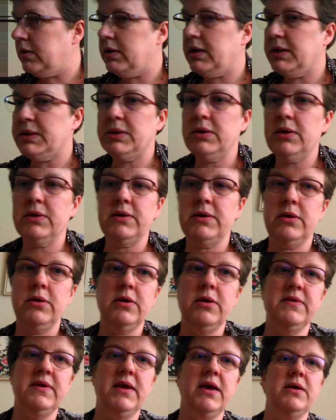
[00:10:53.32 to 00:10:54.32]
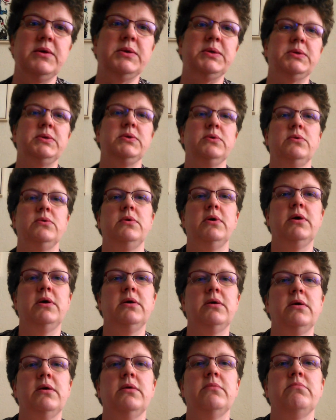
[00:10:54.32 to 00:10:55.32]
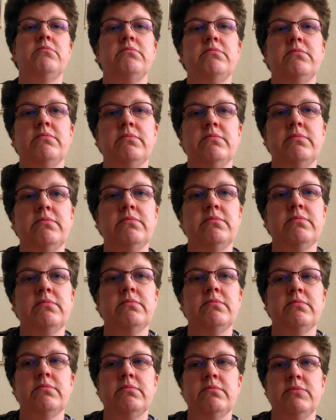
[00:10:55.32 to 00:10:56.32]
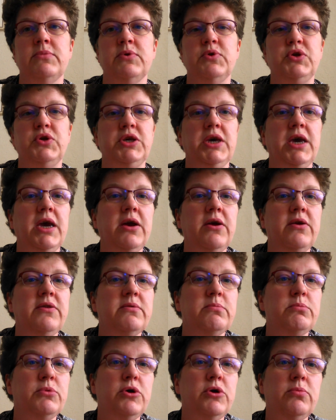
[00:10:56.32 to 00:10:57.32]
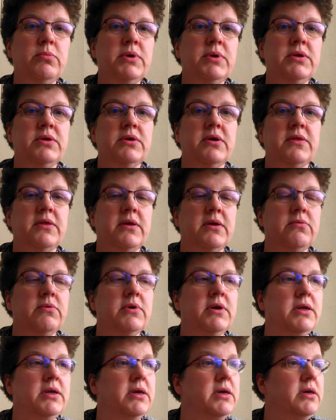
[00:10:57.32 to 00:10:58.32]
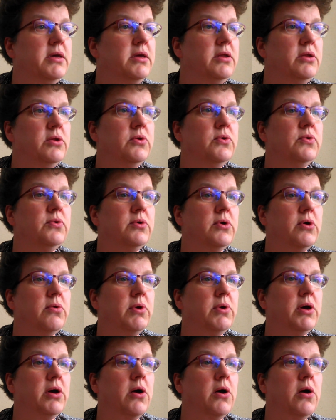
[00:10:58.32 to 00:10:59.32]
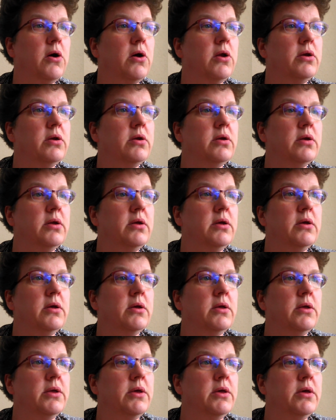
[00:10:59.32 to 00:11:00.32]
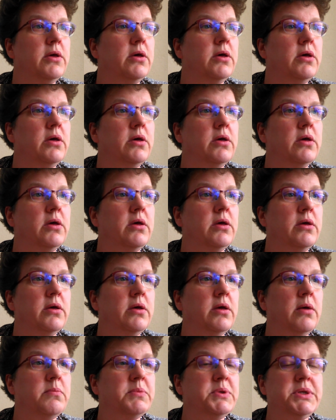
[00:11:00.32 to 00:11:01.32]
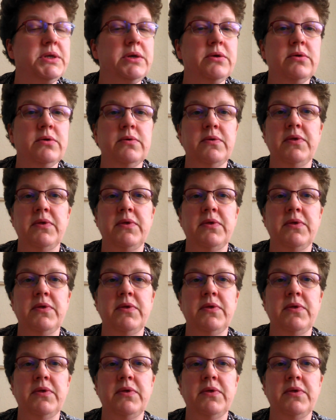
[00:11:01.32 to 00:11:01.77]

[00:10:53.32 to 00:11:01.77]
there's not a lot else to share at the moment. Nothing really new going on. I'm still